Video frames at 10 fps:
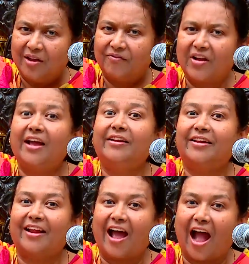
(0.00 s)

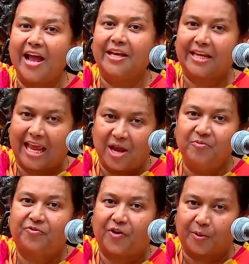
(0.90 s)
When I
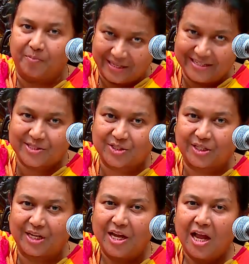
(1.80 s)
came for
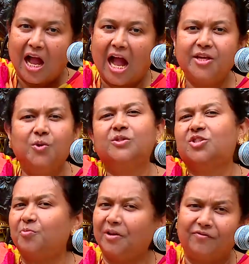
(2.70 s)
ministry, I
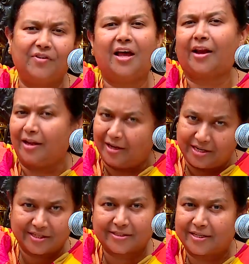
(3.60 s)
used to be very
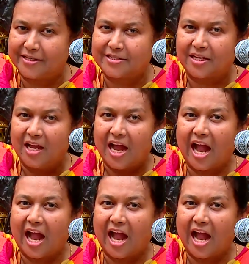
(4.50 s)
innocent.